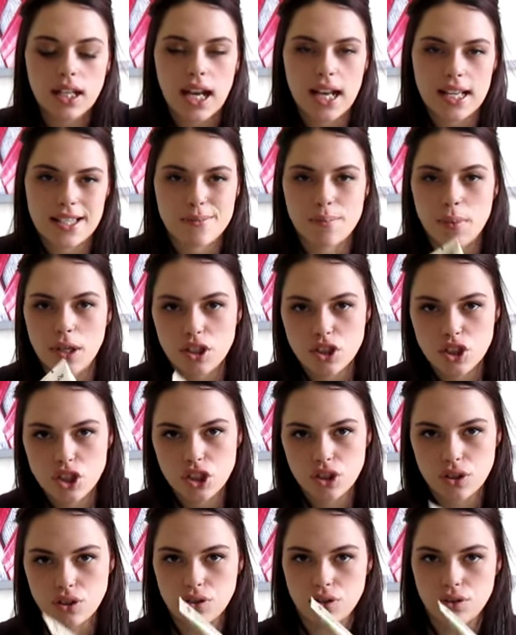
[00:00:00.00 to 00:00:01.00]
as
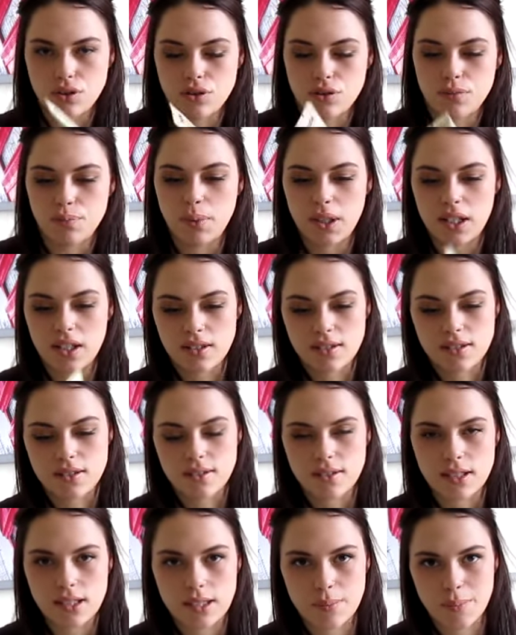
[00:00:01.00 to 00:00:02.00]
much
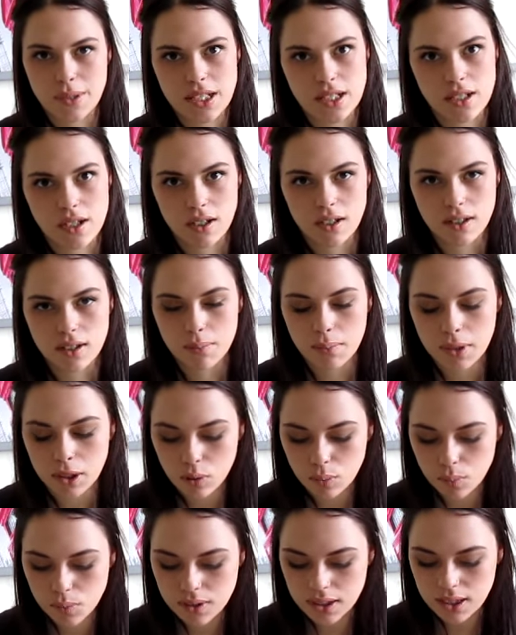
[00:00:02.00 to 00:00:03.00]
because it's a bit darker than my
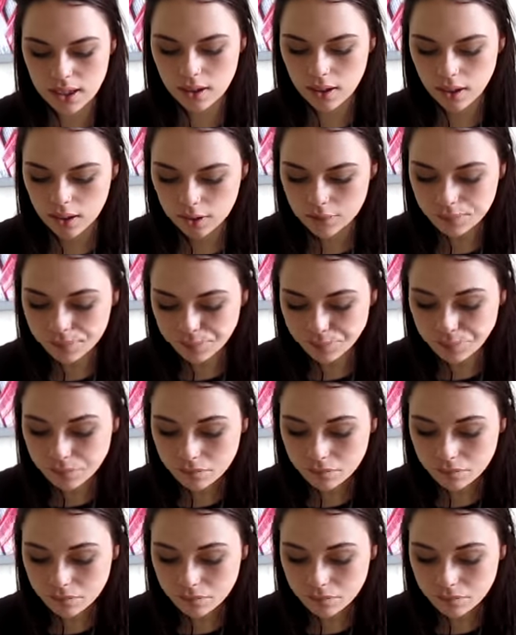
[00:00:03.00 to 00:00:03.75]
normal skin colour.